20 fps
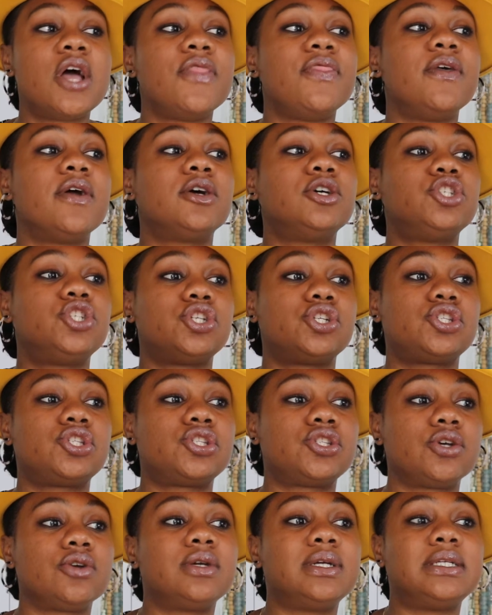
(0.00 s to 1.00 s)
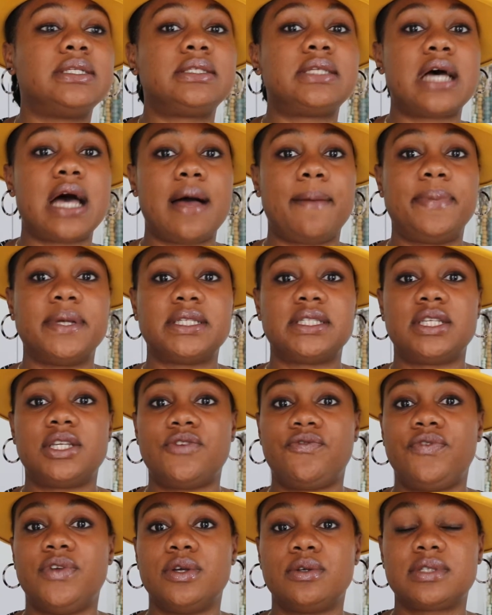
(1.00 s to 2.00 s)
there are just certain topics that
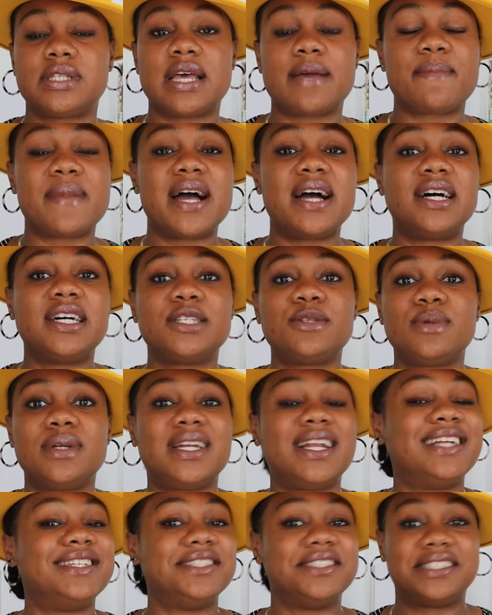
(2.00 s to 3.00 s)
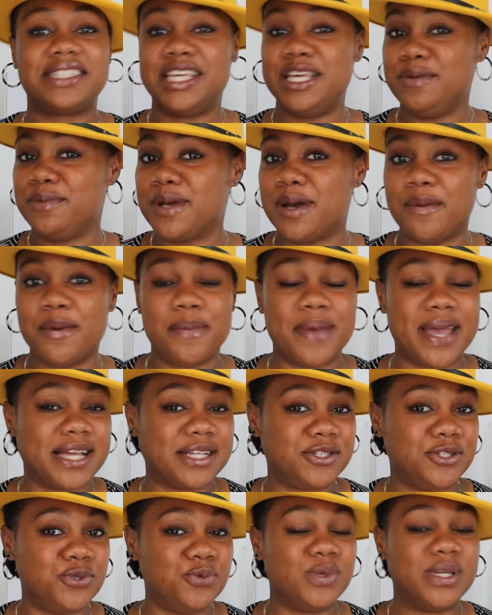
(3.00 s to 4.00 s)
it feels like my husband and I just keep coming back to.